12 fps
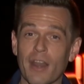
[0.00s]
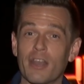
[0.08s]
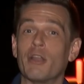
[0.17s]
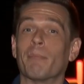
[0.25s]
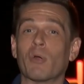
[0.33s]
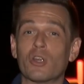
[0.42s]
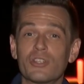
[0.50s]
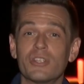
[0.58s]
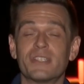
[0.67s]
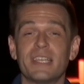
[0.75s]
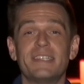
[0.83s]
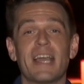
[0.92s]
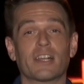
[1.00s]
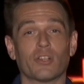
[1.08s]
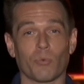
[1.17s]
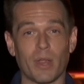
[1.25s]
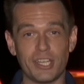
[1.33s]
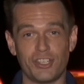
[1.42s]
on an emergency
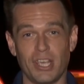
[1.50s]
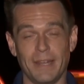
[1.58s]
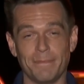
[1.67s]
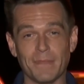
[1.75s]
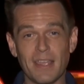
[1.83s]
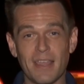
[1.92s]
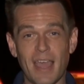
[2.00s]
declaration.